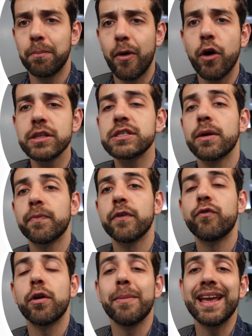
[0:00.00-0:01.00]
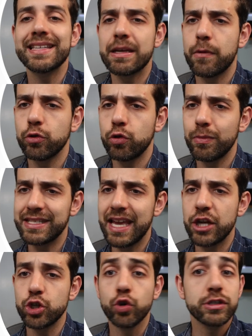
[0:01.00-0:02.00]
bought for make some
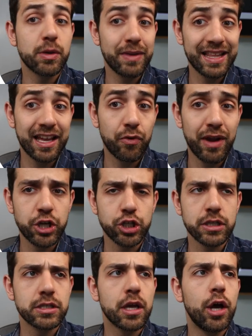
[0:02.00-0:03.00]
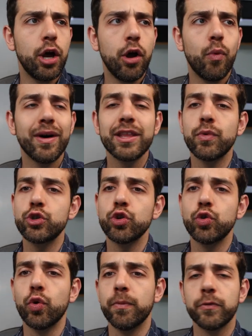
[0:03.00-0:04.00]
optimization, some integrations. What I want
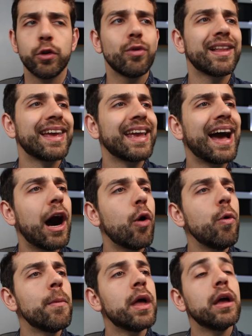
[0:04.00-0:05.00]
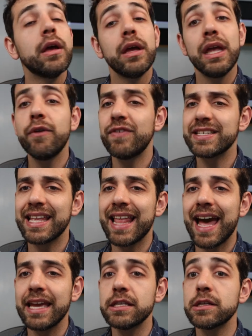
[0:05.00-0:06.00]
to do? Look like how? If it's the
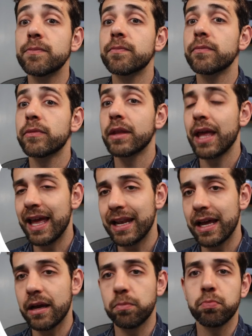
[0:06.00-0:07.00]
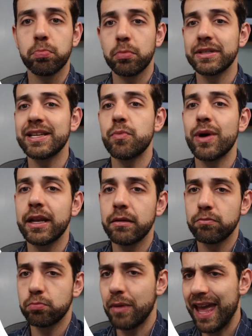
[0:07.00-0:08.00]
night and
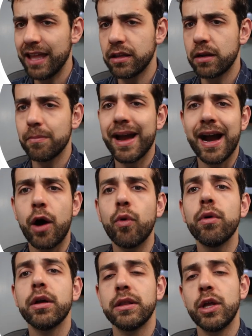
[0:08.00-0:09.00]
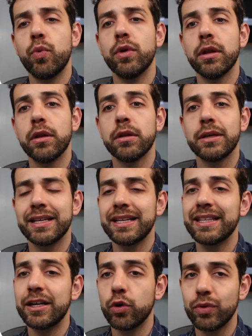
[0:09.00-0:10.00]
someone entering my house, they will
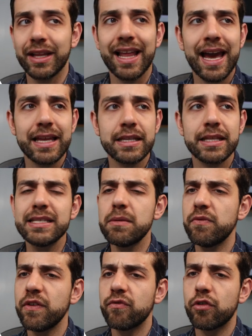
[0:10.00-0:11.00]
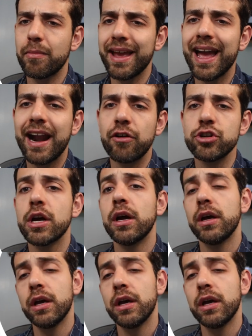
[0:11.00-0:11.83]
turn on the light. The same thing for my garage.